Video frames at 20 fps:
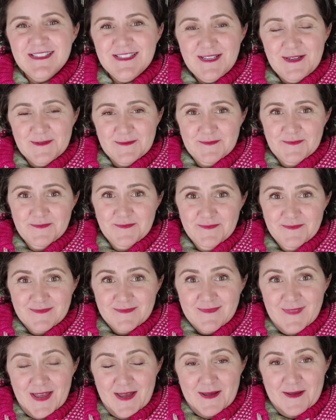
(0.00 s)
So
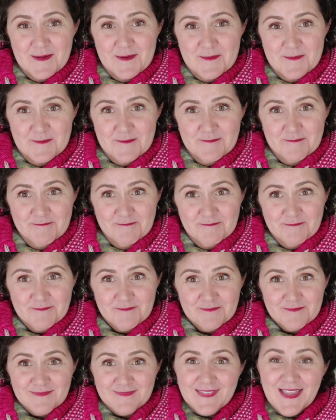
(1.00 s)
I
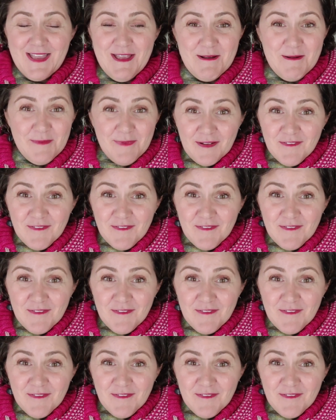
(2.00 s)
hope